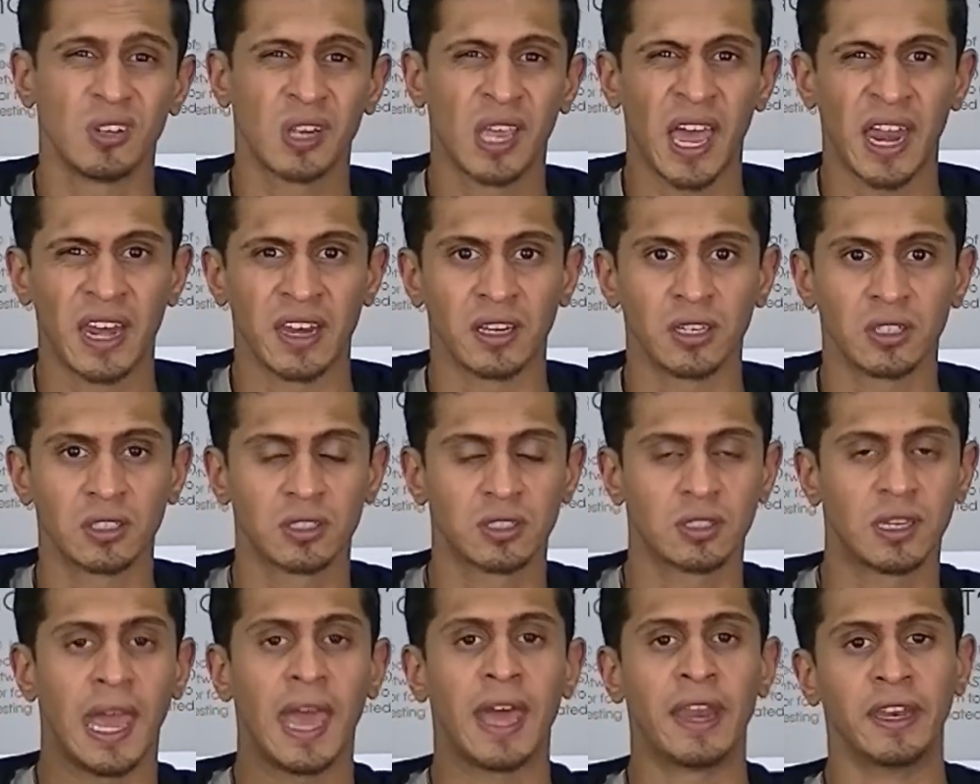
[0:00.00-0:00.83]
You can
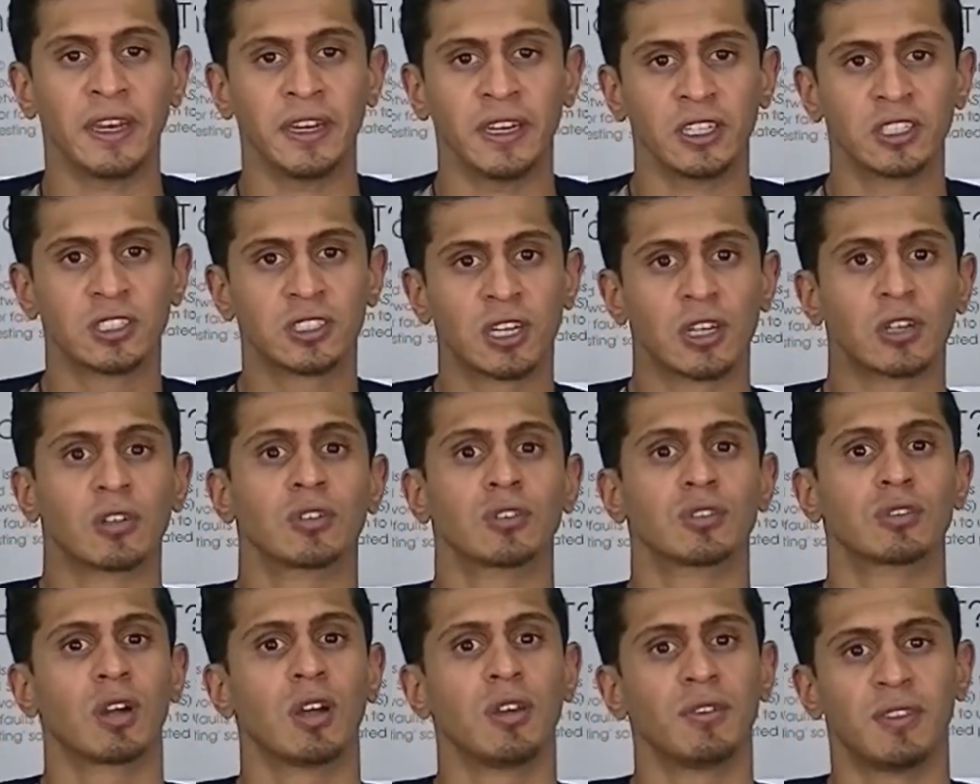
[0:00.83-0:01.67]
add an
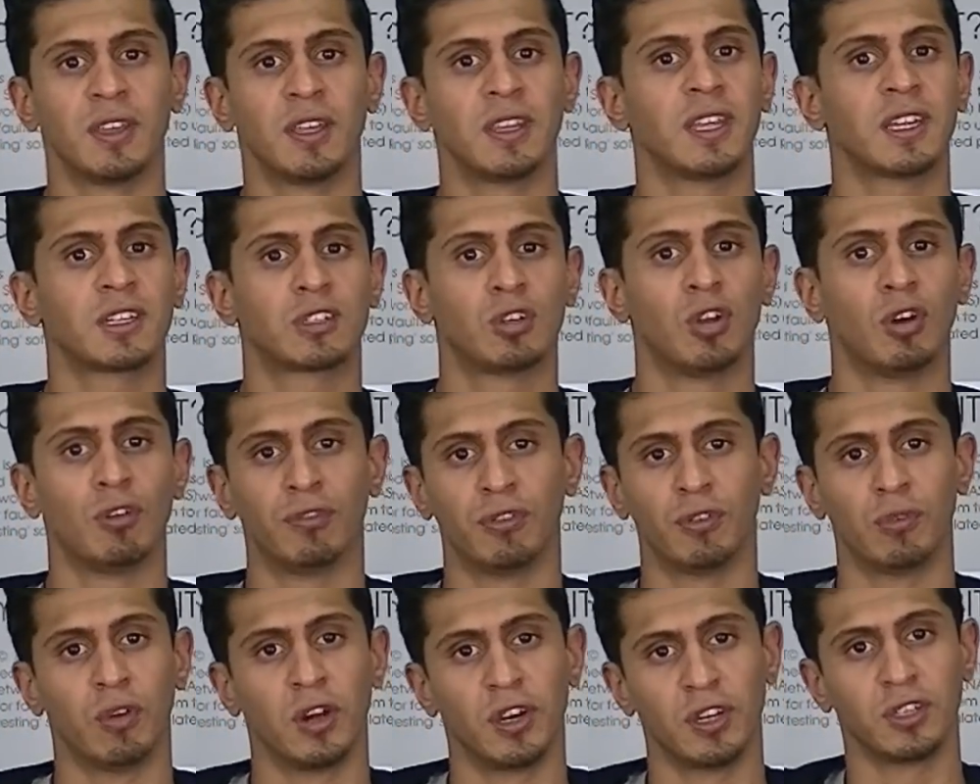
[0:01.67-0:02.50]
external drive there that's not
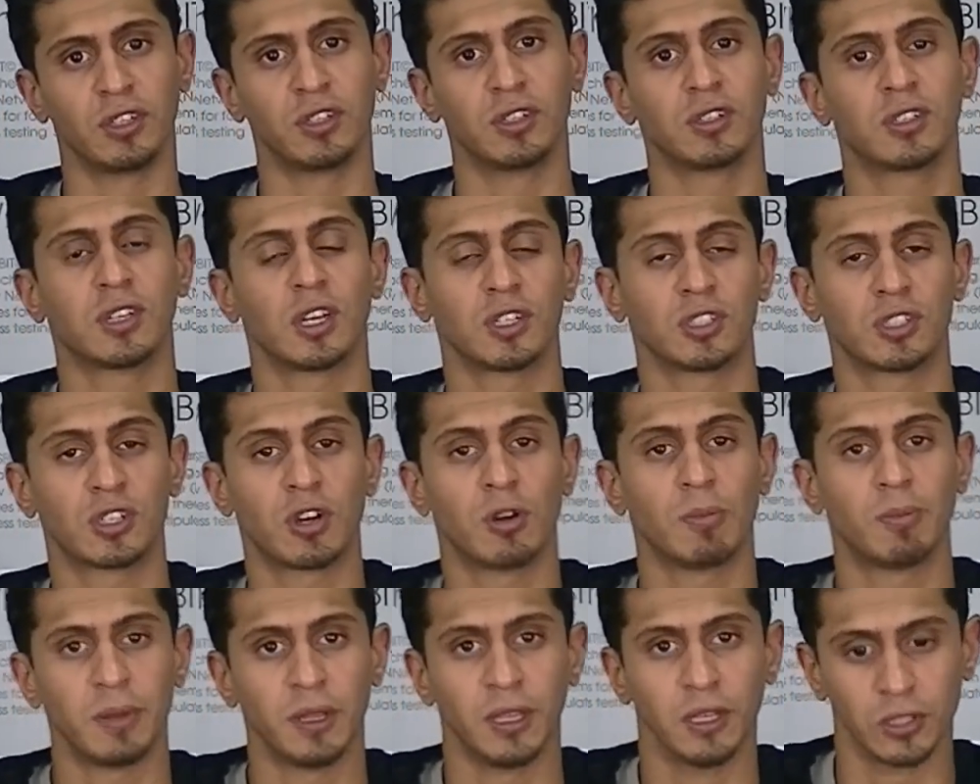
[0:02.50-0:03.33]
for one-touch
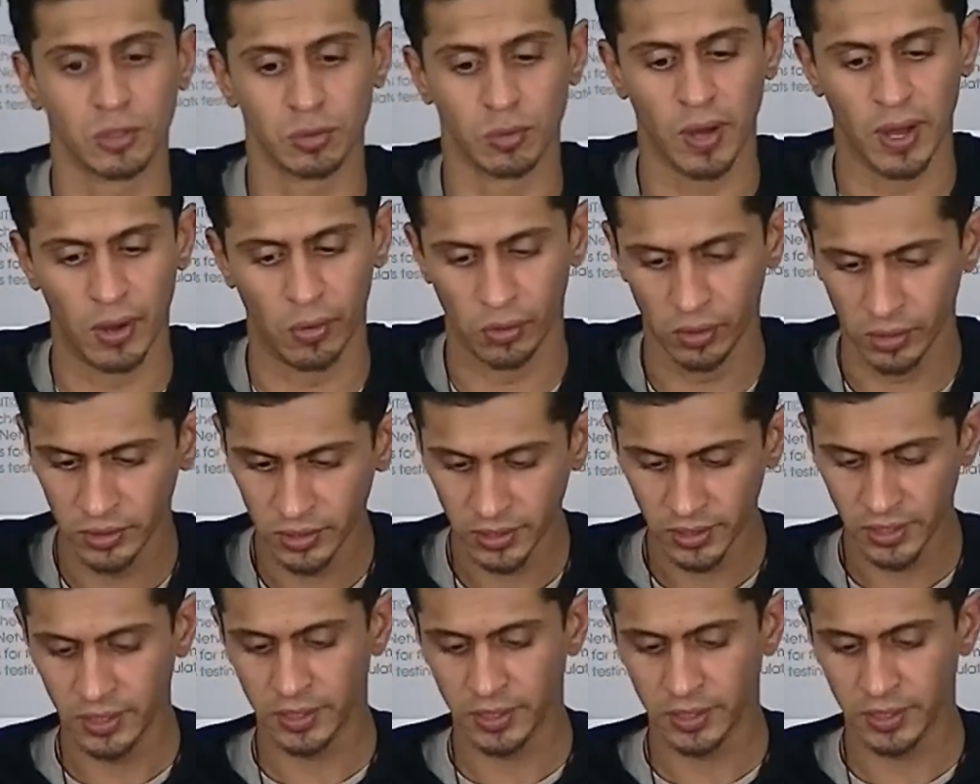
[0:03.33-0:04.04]
copy as well.